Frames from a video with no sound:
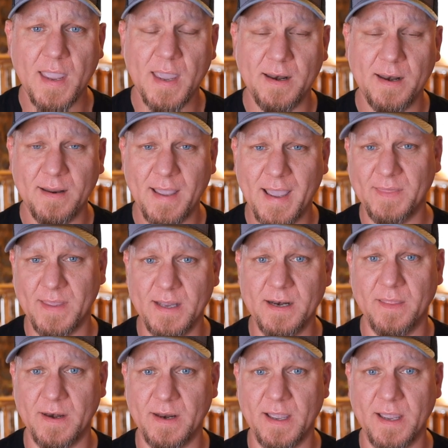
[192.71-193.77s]
And at the
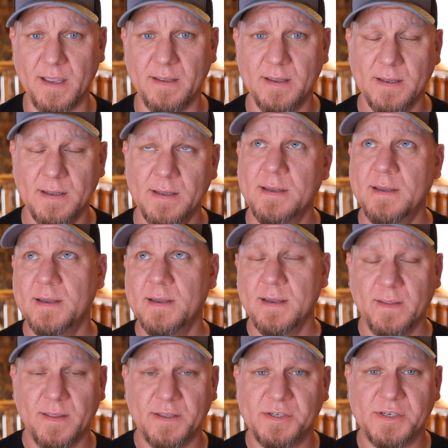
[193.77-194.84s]
end of the day,
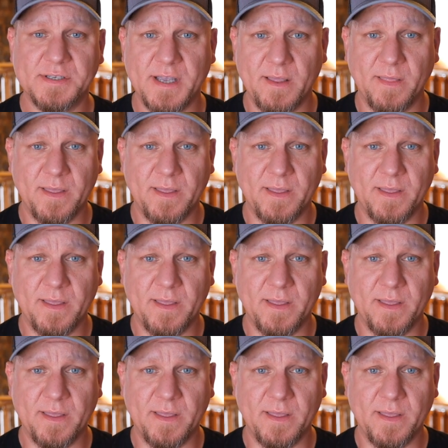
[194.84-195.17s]
let's just say,